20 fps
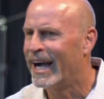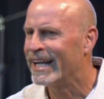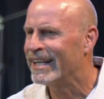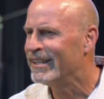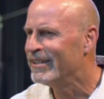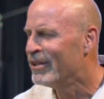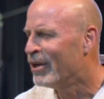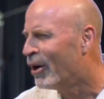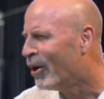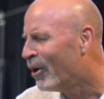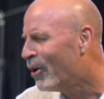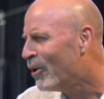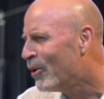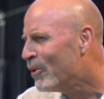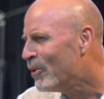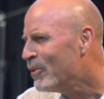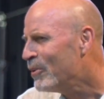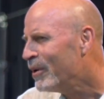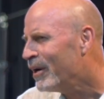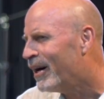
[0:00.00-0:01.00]
I
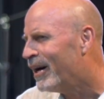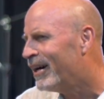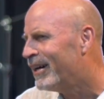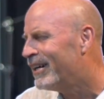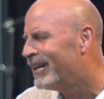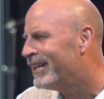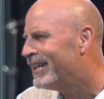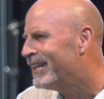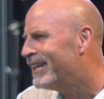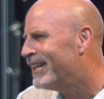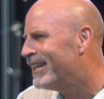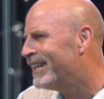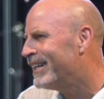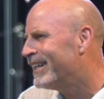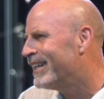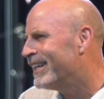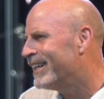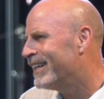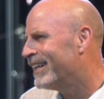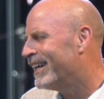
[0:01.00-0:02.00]
know
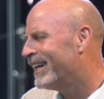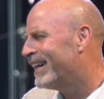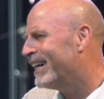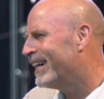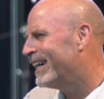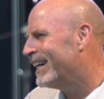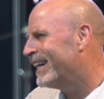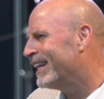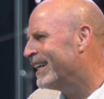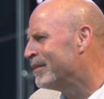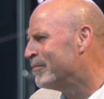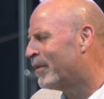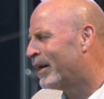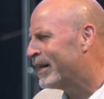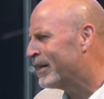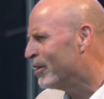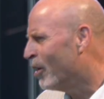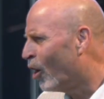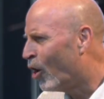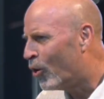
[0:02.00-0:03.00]
in
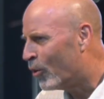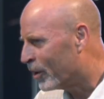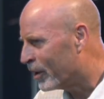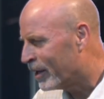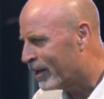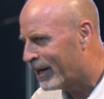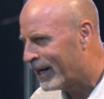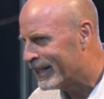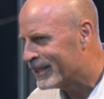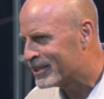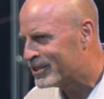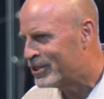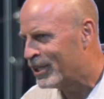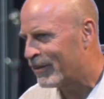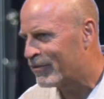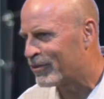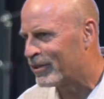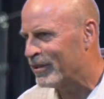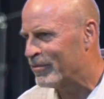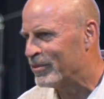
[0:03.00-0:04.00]
my knower, as
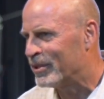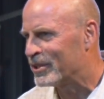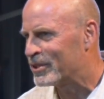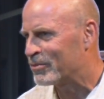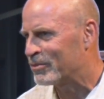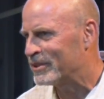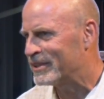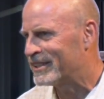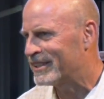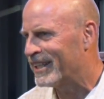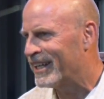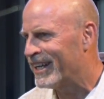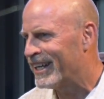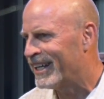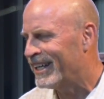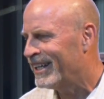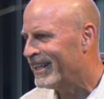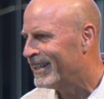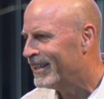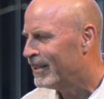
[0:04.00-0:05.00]
Jeff Klipnitz would
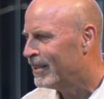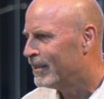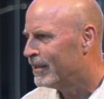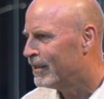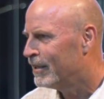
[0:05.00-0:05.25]
say,